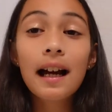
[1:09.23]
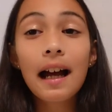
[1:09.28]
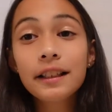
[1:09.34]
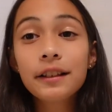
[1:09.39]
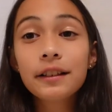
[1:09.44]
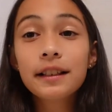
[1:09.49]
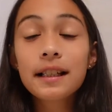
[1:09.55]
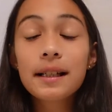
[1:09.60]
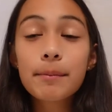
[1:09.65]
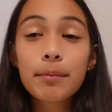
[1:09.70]
I'm
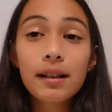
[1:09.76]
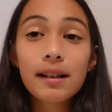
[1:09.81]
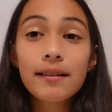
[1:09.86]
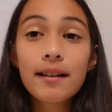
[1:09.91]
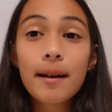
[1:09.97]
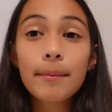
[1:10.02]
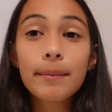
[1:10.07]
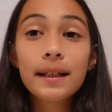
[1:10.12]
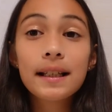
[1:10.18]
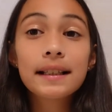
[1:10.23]
using
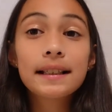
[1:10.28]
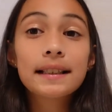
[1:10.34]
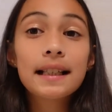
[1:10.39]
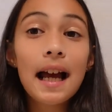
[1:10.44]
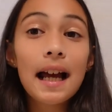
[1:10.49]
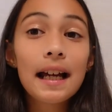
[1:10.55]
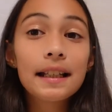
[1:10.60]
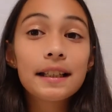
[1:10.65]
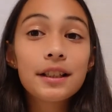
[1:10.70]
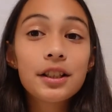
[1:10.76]
pre-wrap because
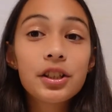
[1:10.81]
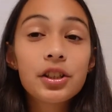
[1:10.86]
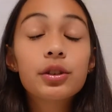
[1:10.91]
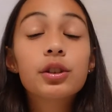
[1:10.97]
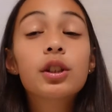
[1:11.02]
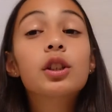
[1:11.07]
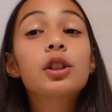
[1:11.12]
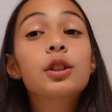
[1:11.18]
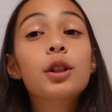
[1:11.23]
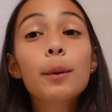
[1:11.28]
I can choose
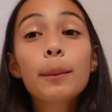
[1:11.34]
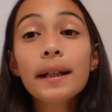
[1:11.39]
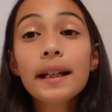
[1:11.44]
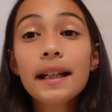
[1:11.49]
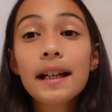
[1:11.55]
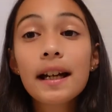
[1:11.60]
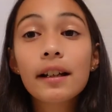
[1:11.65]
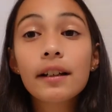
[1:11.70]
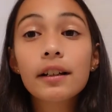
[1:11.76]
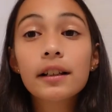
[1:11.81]
so many
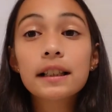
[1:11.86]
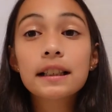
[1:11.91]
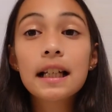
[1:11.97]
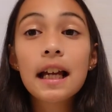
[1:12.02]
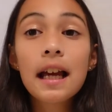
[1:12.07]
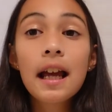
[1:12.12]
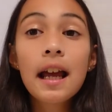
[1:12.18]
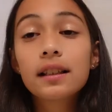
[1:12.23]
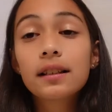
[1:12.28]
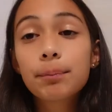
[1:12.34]
colors.
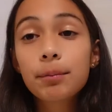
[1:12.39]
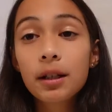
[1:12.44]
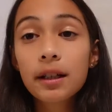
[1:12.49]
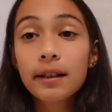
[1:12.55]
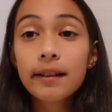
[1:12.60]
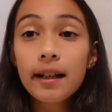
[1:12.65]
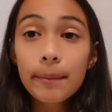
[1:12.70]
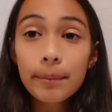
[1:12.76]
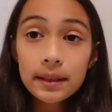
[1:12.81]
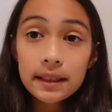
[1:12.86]

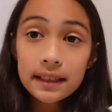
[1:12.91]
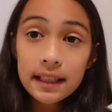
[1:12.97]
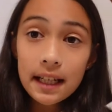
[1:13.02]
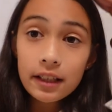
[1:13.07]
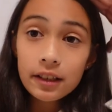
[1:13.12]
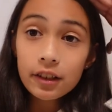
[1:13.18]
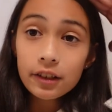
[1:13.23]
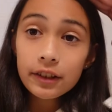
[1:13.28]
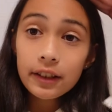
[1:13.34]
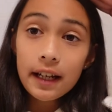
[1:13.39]
Pre-wrap stays
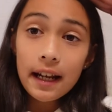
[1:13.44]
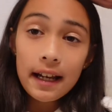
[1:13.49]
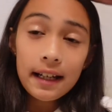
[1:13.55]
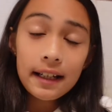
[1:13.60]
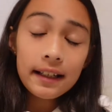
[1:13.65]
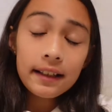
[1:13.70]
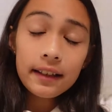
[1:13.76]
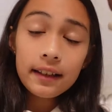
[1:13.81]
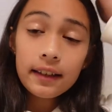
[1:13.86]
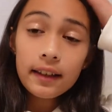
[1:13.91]
on your head
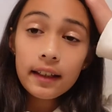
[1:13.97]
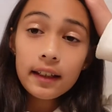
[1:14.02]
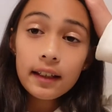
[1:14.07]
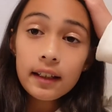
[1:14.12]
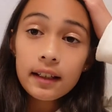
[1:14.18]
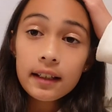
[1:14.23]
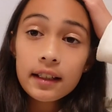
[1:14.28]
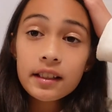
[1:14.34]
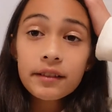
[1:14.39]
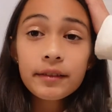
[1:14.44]
and it
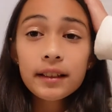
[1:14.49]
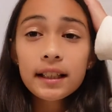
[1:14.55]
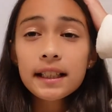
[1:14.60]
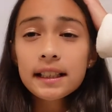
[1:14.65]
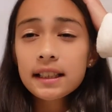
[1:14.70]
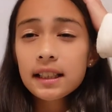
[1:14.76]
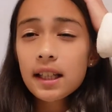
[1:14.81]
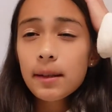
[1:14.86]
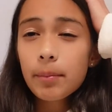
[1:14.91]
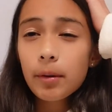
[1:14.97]
doesn't really
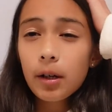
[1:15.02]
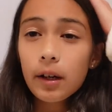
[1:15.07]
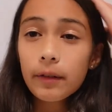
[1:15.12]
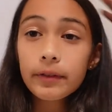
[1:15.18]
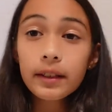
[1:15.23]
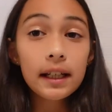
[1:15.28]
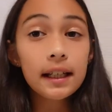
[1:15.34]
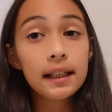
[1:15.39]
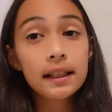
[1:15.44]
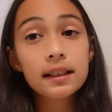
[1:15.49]
slip off
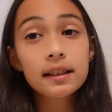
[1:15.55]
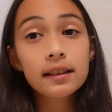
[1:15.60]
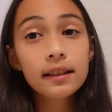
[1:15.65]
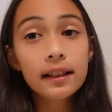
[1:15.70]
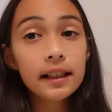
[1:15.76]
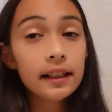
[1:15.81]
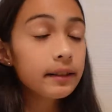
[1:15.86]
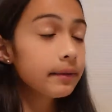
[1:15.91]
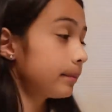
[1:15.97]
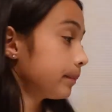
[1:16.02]
that
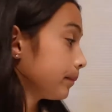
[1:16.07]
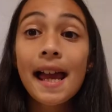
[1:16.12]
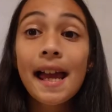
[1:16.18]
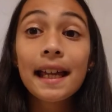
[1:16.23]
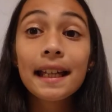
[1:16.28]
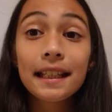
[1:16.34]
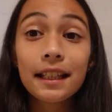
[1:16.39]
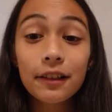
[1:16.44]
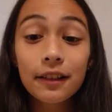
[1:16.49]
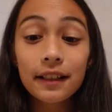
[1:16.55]
easily.
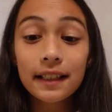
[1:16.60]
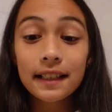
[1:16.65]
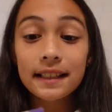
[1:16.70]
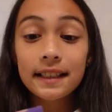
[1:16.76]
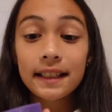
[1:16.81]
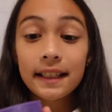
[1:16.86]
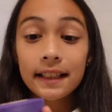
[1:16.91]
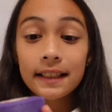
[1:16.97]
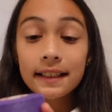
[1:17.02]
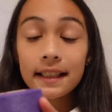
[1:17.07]
Here is
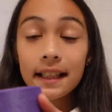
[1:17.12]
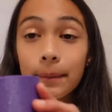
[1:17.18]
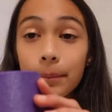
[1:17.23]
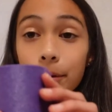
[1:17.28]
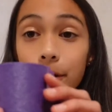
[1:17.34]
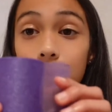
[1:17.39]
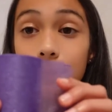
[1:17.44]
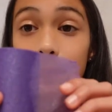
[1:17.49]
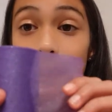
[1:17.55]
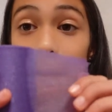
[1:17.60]
an example
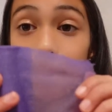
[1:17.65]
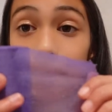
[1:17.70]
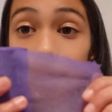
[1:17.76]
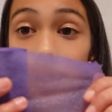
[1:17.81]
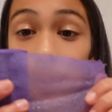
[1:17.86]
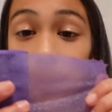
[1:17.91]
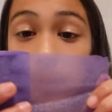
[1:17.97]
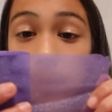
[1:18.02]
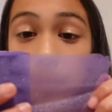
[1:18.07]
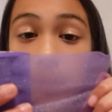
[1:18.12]
of my
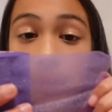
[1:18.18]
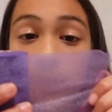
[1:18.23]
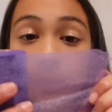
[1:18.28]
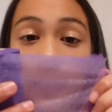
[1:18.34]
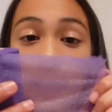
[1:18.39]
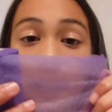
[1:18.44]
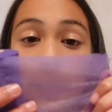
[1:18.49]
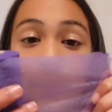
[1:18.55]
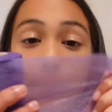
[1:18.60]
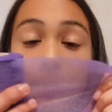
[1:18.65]
purple
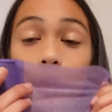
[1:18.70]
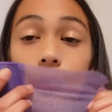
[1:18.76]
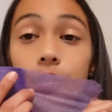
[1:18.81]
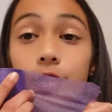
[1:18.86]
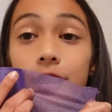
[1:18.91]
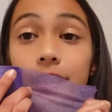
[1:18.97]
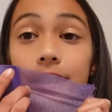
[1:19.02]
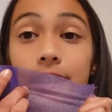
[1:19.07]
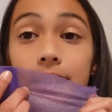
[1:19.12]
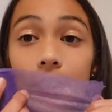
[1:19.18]
pre-wrap. You
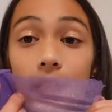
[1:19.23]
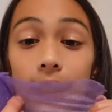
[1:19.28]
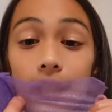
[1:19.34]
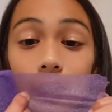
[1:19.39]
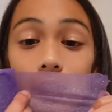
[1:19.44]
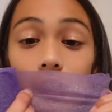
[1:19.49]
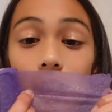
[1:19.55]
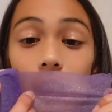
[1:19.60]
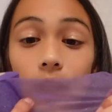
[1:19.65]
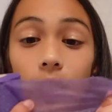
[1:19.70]
just take
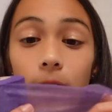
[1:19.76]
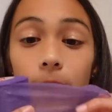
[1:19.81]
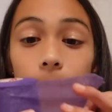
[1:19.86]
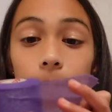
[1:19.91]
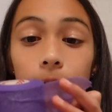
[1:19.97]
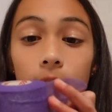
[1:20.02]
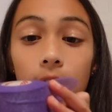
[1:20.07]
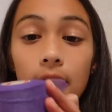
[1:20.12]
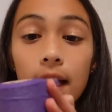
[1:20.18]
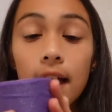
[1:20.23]
it off,
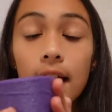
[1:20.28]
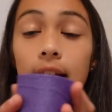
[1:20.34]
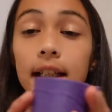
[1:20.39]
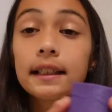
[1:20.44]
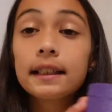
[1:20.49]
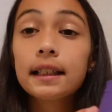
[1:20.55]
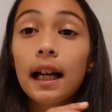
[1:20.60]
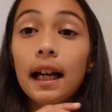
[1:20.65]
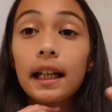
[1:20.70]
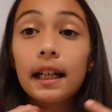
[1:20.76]

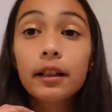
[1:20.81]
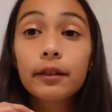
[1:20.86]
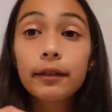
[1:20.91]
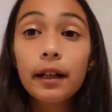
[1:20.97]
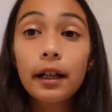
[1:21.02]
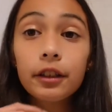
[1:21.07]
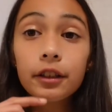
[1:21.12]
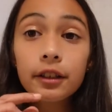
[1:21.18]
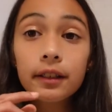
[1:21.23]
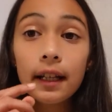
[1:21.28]
tie it
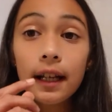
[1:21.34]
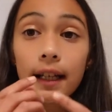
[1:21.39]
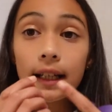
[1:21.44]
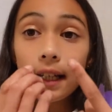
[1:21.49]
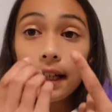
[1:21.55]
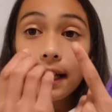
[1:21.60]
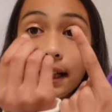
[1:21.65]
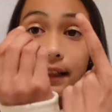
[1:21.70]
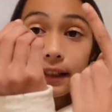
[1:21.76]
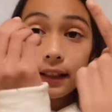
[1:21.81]
around your neck
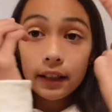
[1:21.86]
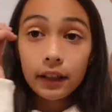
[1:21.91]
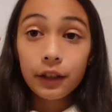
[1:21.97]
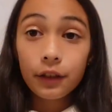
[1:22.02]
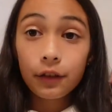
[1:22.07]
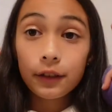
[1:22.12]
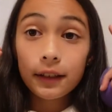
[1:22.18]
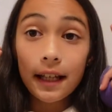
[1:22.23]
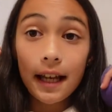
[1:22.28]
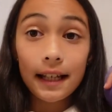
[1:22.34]
and then
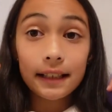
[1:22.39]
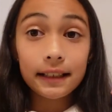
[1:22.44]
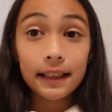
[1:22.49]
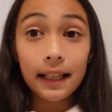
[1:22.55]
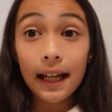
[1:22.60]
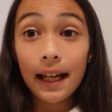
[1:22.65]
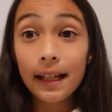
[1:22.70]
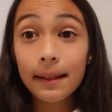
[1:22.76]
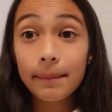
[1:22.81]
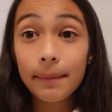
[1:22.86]
use it as a
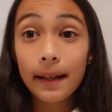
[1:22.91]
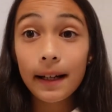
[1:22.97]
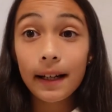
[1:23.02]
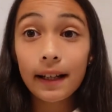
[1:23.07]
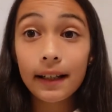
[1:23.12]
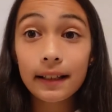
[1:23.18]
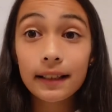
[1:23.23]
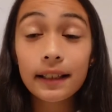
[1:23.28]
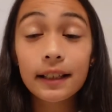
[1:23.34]
headband.